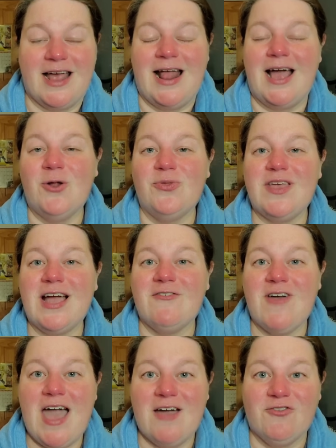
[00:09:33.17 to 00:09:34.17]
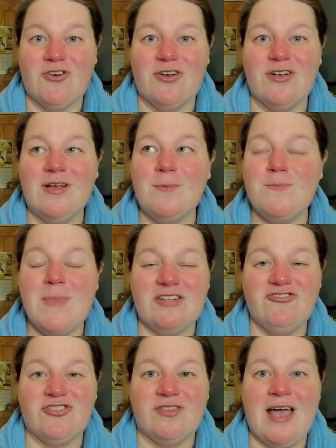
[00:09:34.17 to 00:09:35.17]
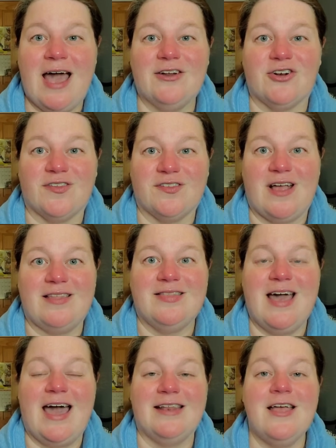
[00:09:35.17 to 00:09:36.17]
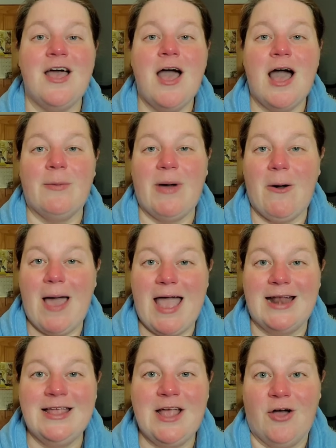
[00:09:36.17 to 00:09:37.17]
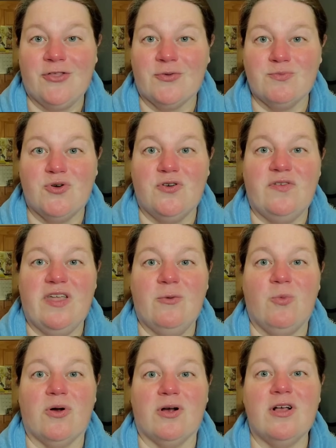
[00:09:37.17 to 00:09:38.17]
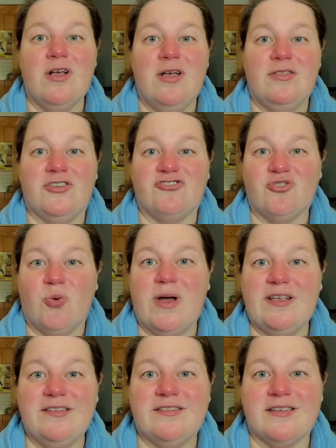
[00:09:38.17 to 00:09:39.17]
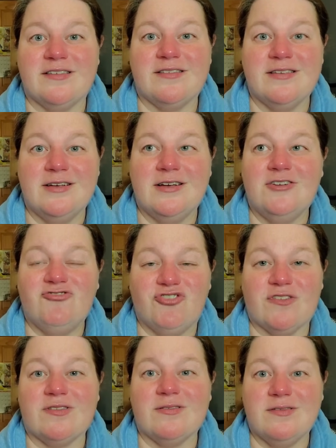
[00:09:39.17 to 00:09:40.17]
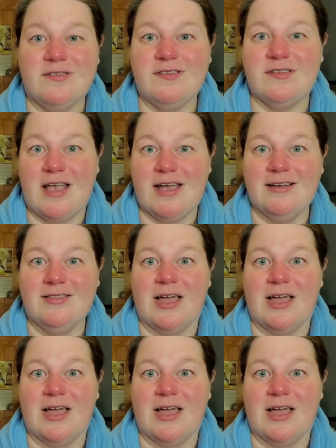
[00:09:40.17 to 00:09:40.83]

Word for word: And I don't think I've ever mentioned that or said that about any other movie where the twist is just sick,